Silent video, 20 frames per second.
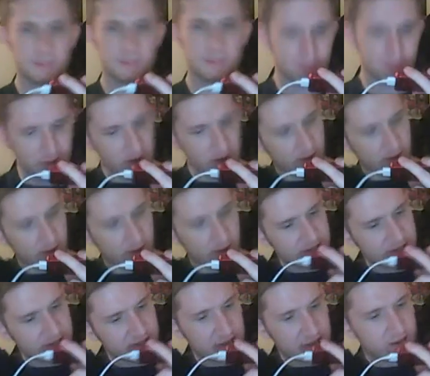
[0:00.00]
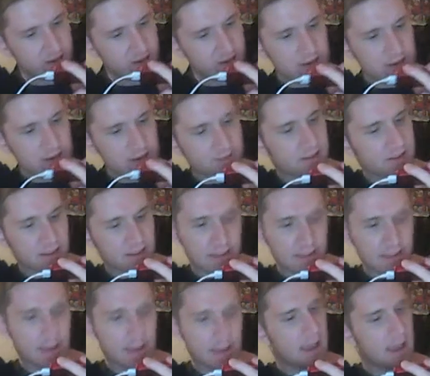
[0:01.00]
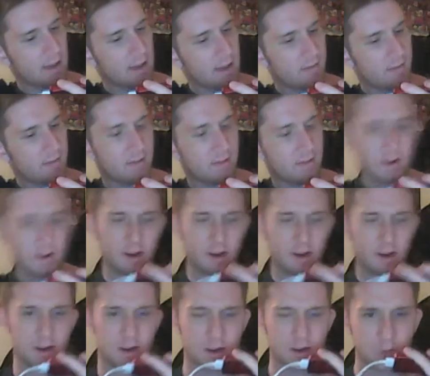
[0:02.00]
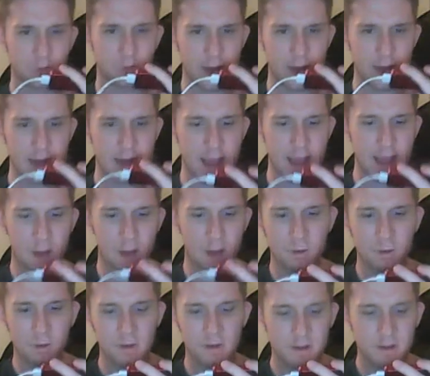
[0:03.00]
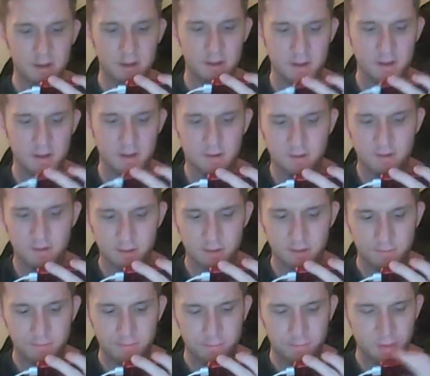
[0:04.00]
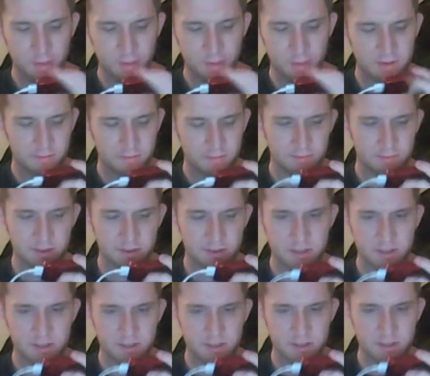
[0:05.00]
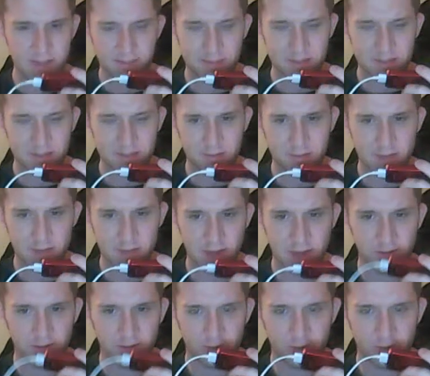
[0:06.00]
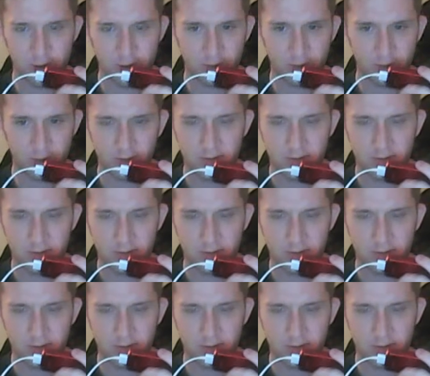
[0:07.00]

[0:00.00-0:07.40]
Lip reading: the offense and the defense that they have right now, but sometime soon down the road,